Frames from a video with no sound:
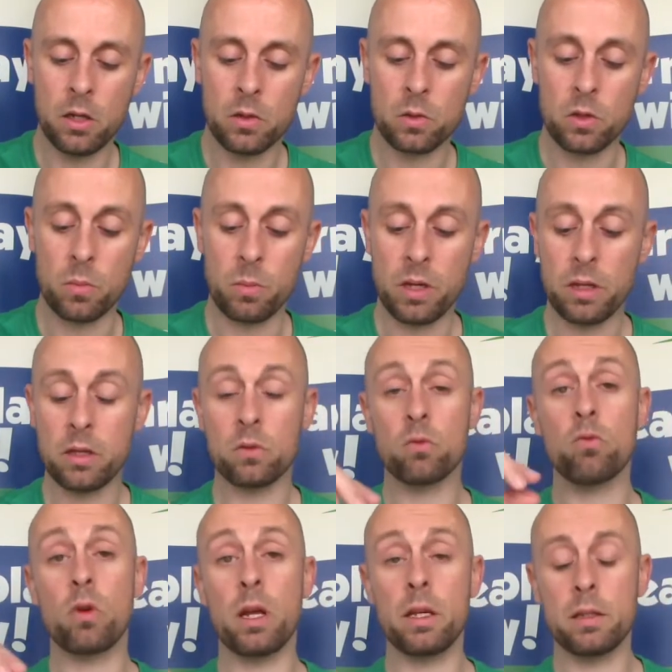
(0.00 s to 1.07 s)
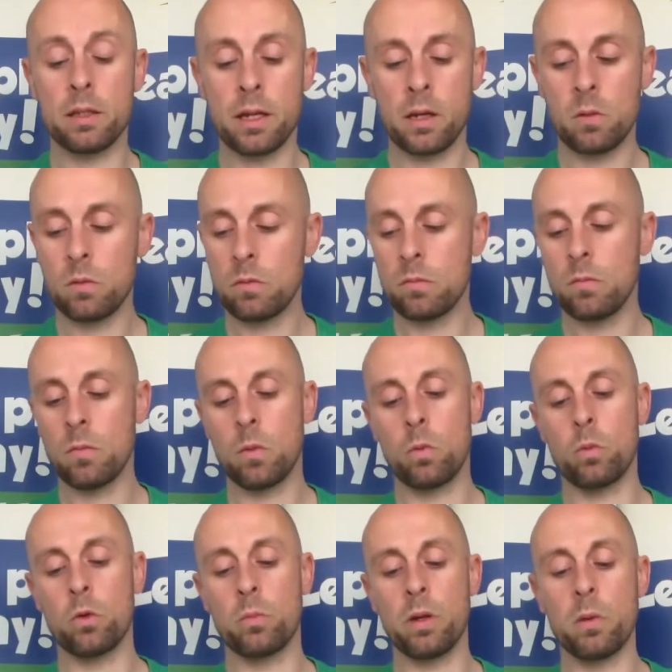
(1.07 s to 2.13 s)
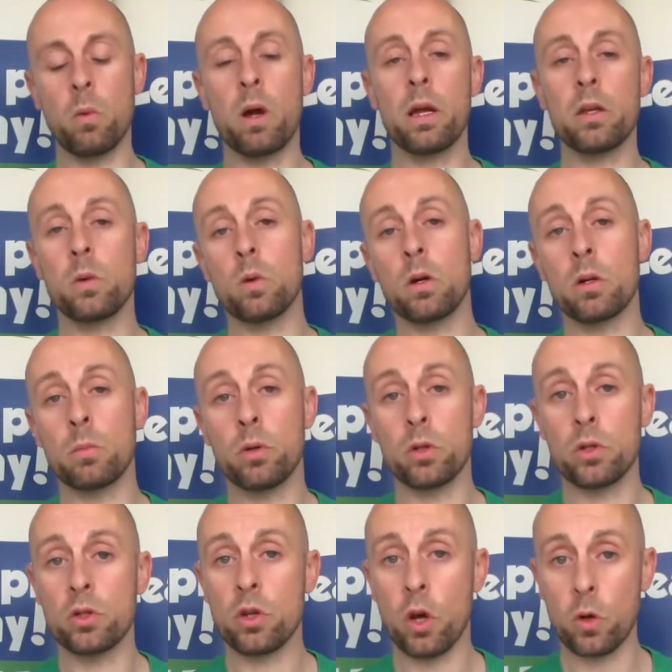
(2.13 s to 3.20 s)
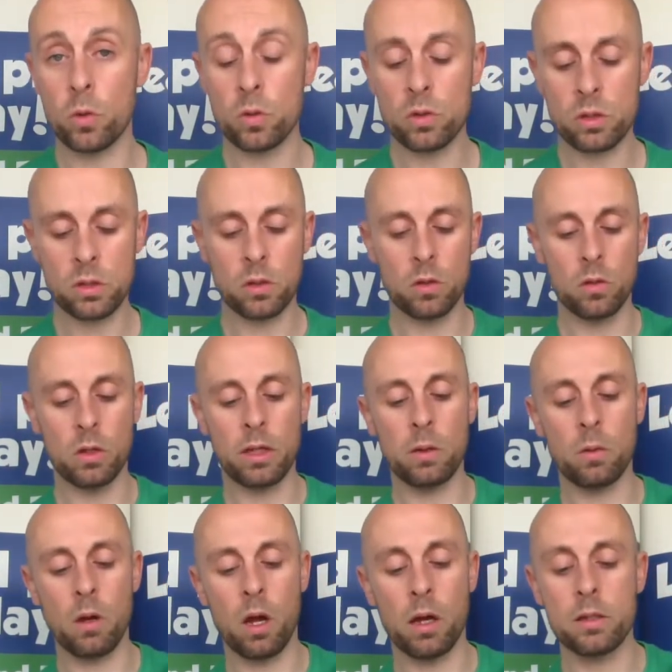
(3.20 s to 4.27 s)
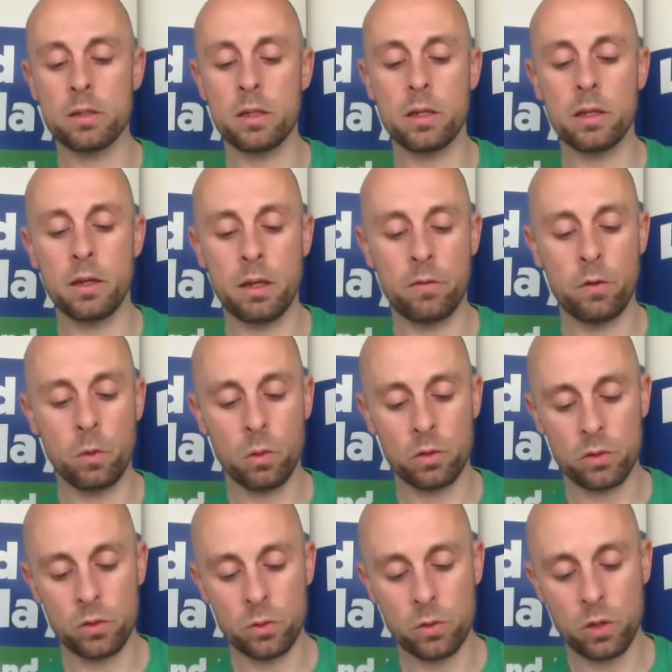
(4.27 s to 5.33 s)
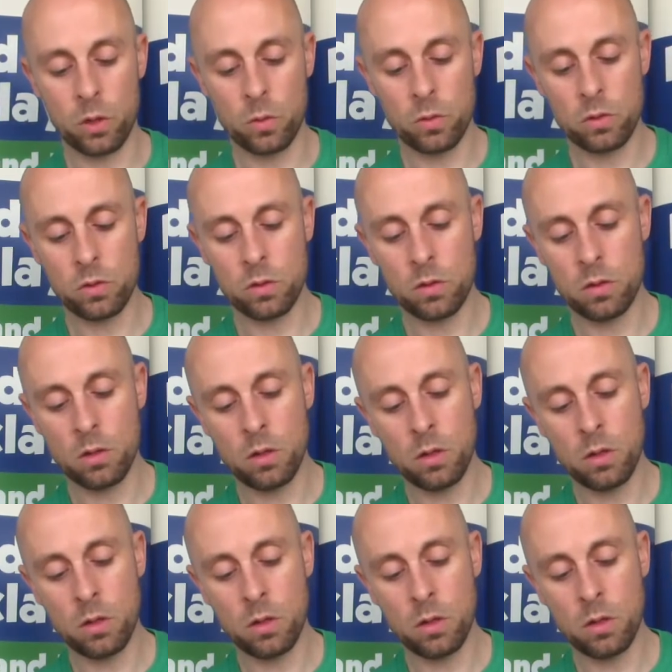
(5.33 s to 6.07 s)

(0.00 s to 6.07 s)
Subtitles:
So the bit that's raised now would be where you are going to put the toes or little lines in if you want to do toes.